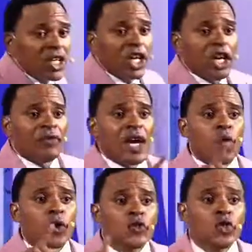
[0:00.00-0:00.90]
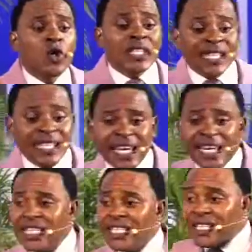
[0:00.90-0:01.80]
If there was no
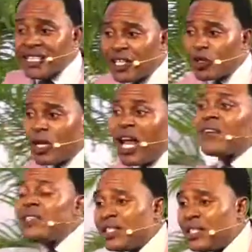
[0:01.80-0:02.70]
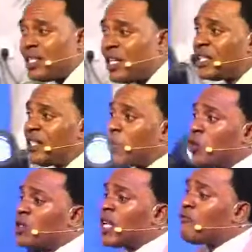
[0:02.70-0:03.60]
sin, singularity, there
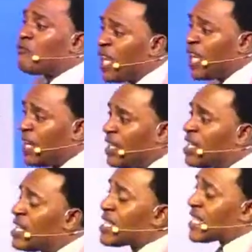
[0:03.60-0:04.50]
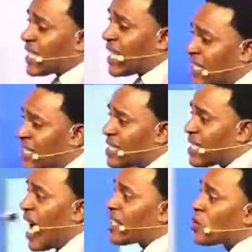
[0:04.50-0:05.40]
wouldn't have been sins
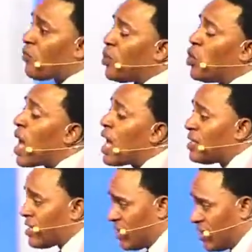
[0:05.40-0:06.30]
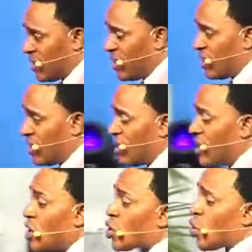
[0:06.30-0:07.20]
as of plurality.
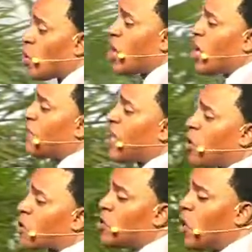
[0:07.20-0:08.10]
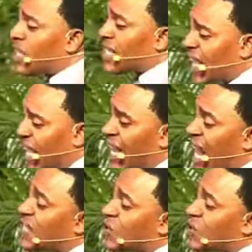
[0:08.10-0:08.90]
So, if there was no sin as